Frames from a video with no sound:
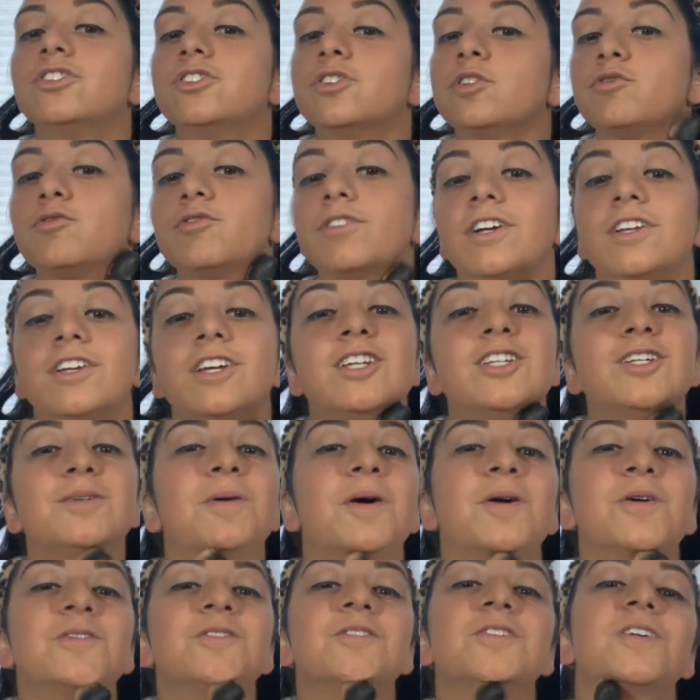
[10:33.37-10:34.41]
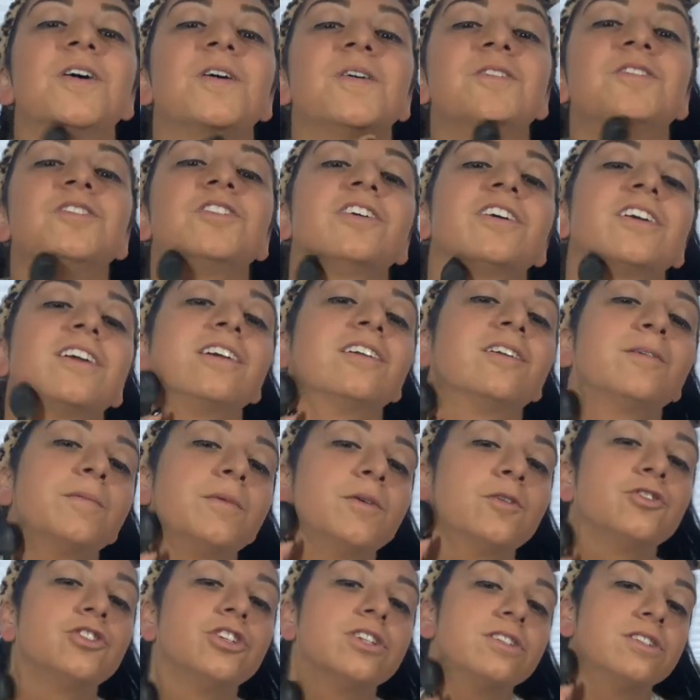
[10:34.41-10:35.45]
You're really supposed to go in circular
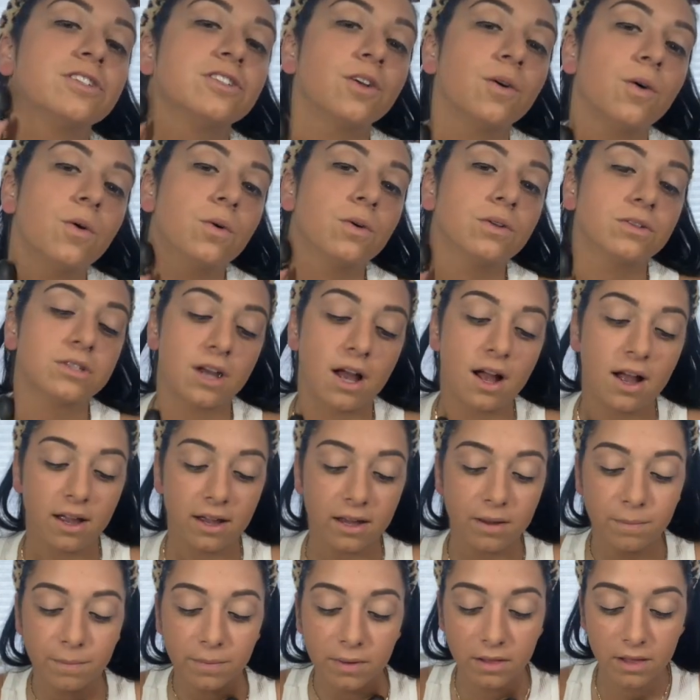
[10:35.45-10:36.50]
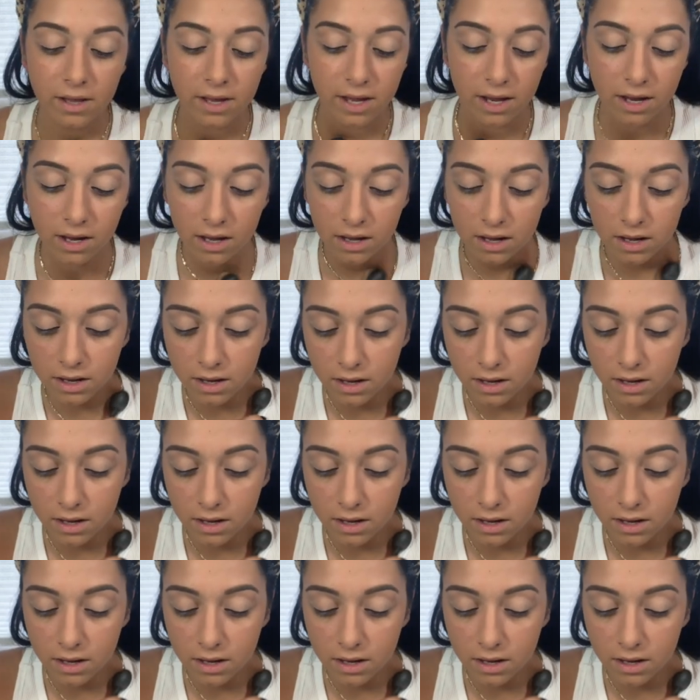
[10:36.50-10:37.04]
motions the whole time, but like